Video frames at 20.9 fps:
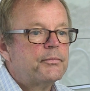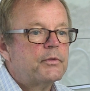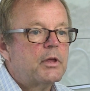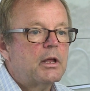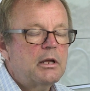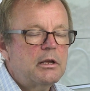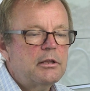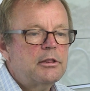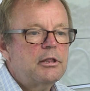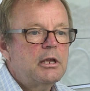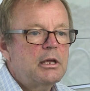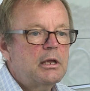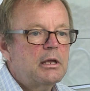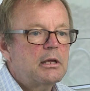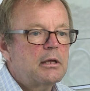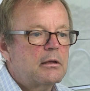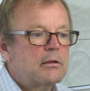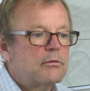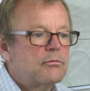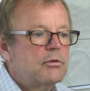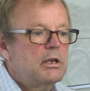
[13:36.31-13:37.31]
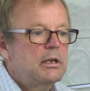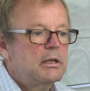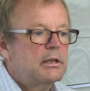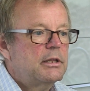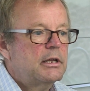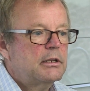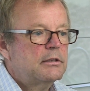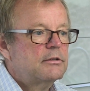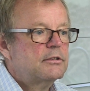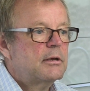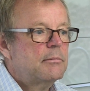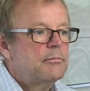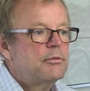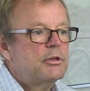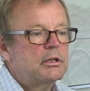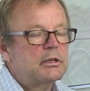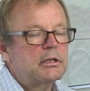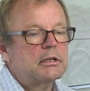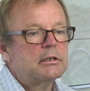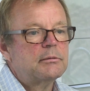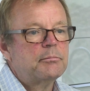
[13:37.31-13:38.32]
And I think really that's
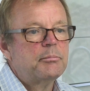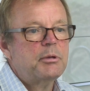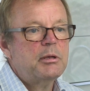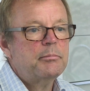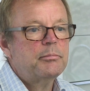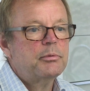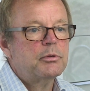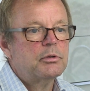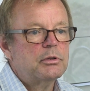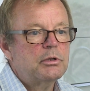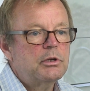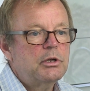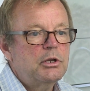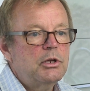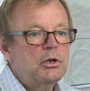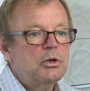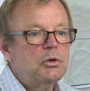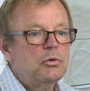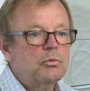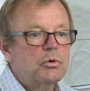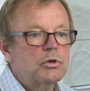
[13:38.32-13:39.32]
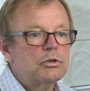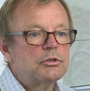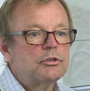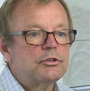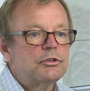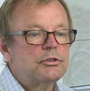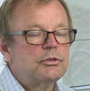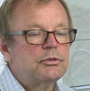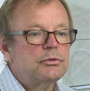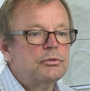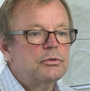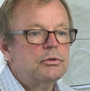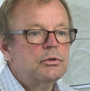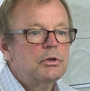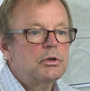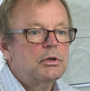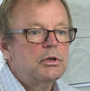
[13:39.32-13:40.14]
something that people who want to